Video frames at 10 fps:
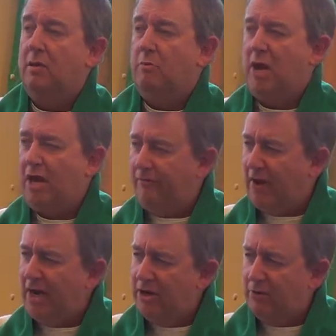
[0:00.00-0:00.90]
May I
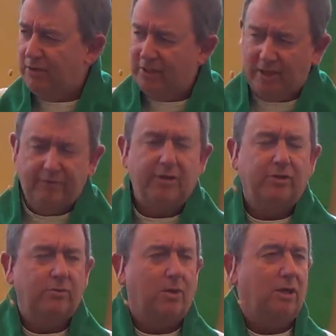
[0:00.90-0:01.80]
invite you to receive it
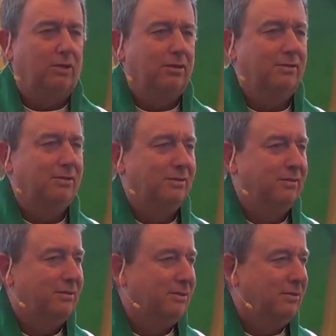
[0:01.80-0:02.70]
as well.
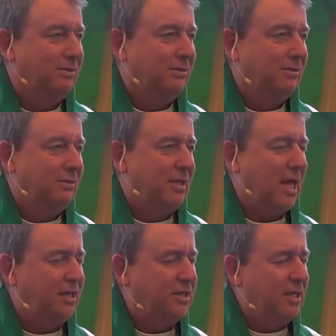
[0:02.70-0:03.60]

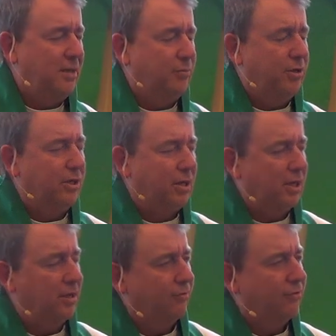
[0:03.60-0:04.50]
That deep
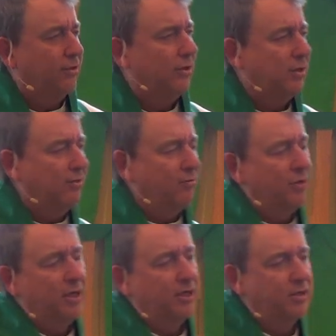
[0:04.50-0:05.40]
gift
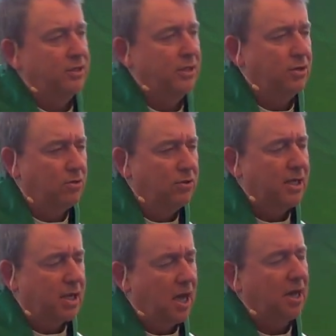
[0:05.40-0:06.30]
of peace that
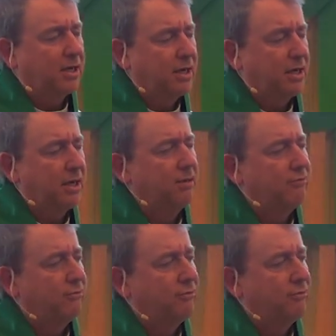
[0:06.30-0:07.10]
only God can give.